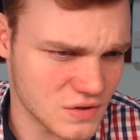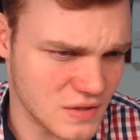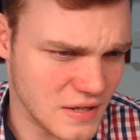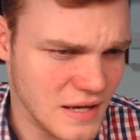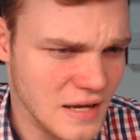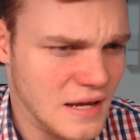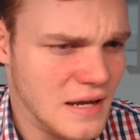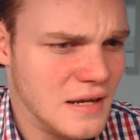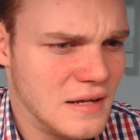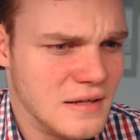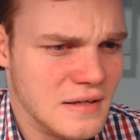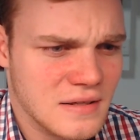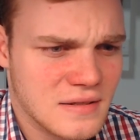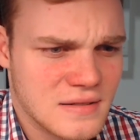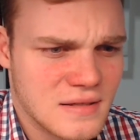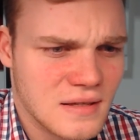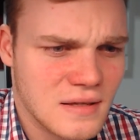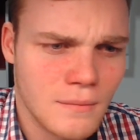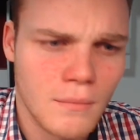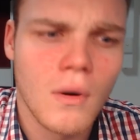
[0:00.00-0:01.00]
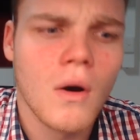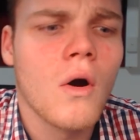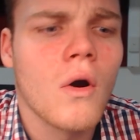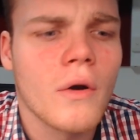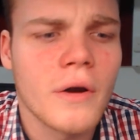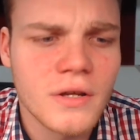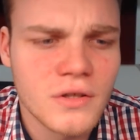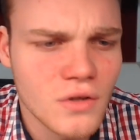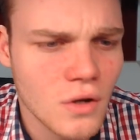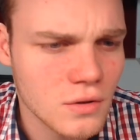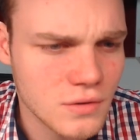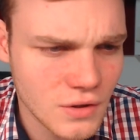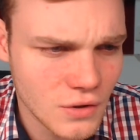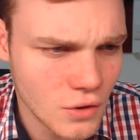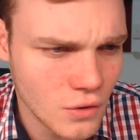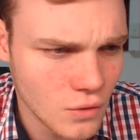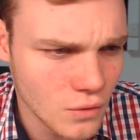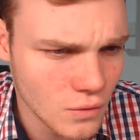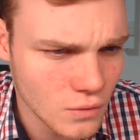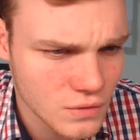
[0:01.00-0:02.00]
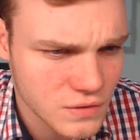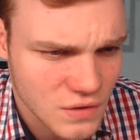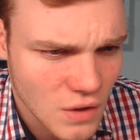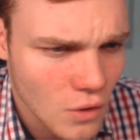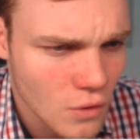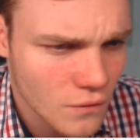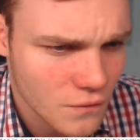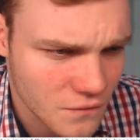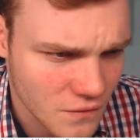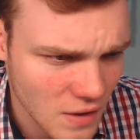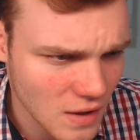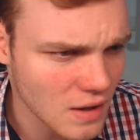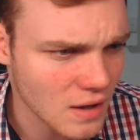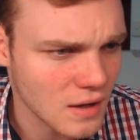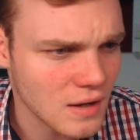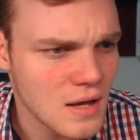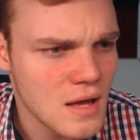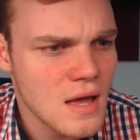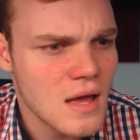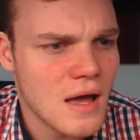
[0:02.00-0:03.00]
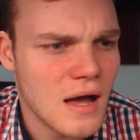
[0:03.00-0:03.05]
tediously boring Doctor Who so far.